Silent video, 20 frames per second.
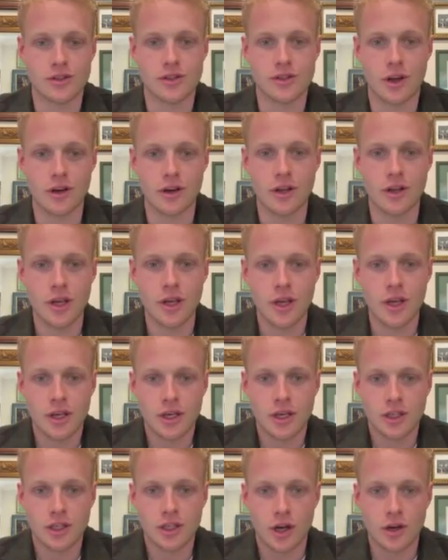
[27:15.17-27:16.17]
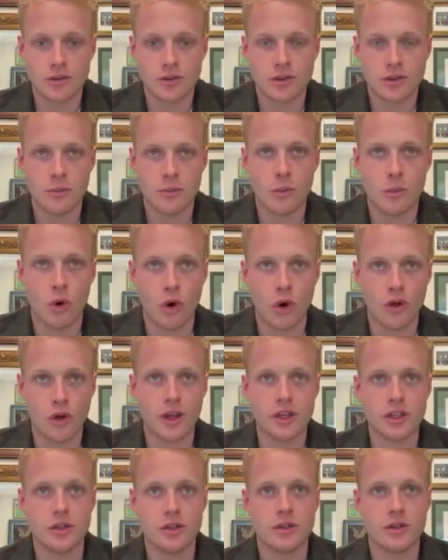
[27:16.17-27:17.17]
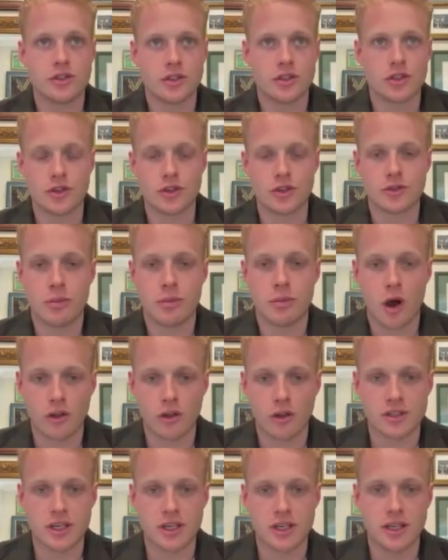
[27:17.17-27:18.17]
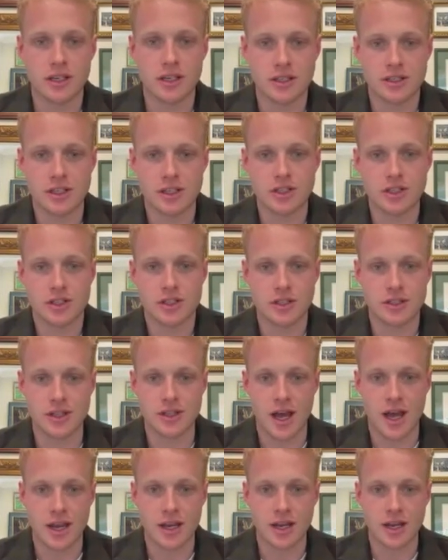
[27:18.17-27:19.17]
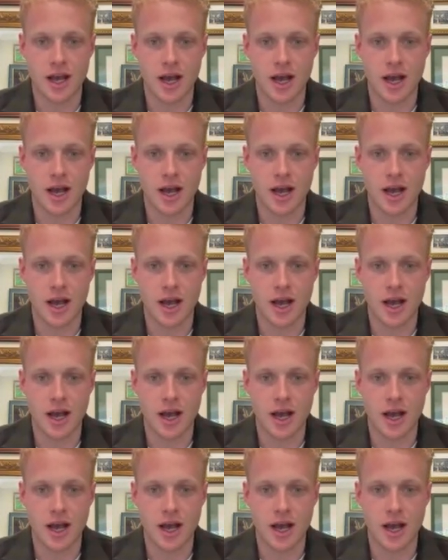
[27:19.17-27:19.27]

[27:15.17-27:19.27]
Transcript: So, the more that you introduce policy and decisions that